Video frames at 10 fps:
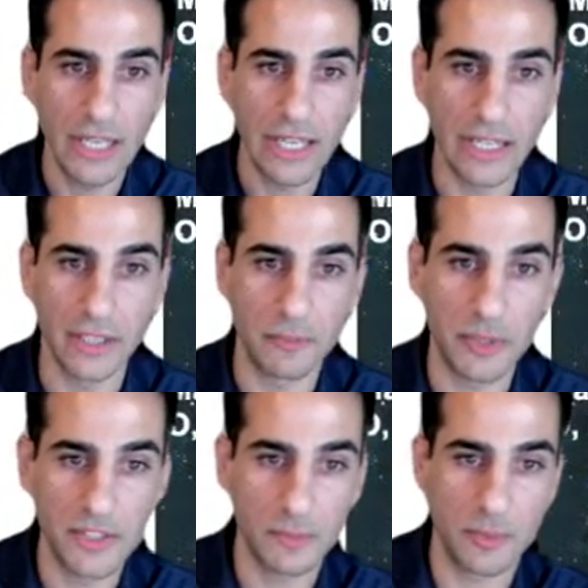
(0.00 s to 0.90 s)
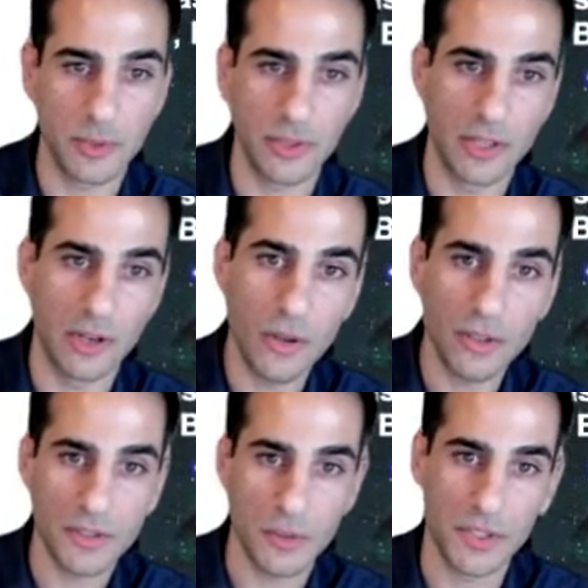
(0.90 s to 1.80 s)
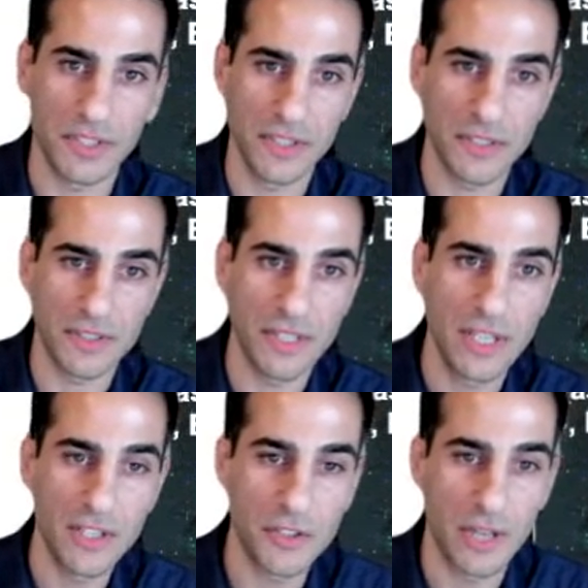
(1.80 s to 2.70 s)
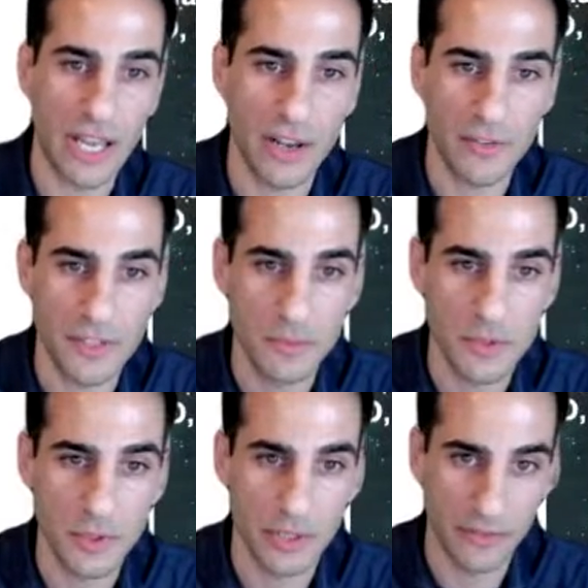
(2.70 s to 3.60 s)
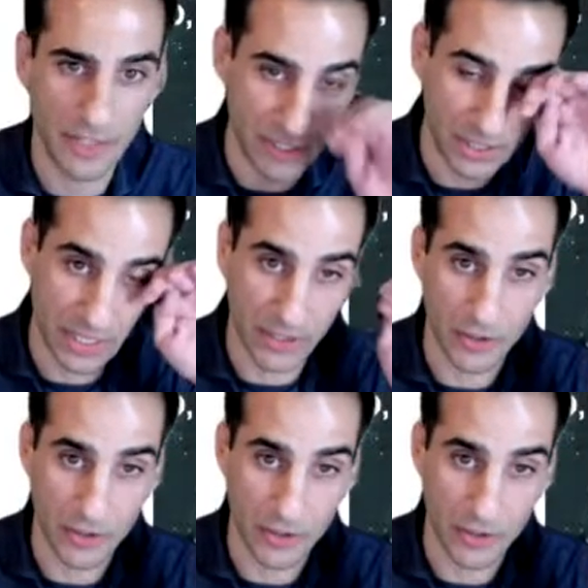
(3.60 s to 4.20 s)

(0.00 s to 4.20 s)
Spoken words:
And in principle, all sources should have some sort of AGN